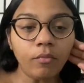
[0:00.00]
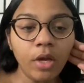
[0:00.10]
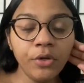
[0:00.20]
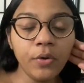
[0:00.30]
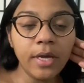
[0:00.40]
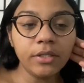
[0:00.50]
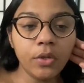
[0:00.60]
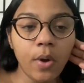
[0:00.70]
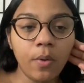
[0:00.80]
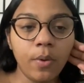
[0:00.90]
You guys
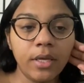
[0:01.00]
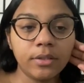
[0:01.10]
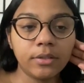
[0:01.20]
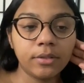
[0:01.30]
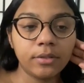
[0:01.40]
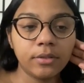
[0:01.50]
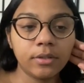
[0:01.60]
know I was